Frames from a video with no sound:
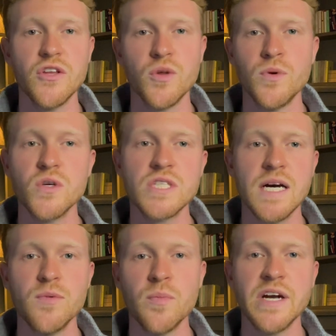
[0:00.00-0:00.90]
the more time
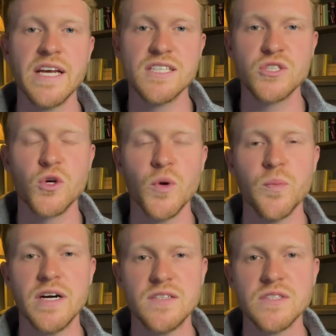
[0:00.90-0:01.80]
your money has to
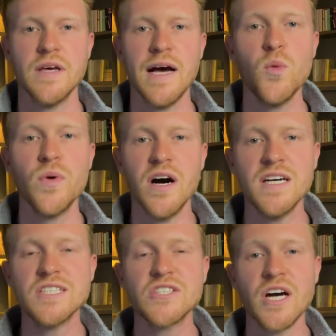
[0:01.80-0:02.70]
compound. Albert
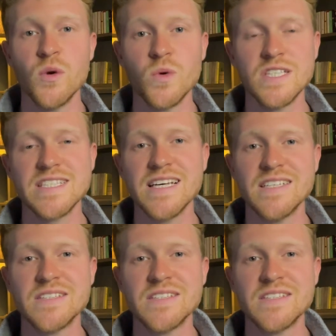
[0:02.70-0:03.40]
Einstein once said,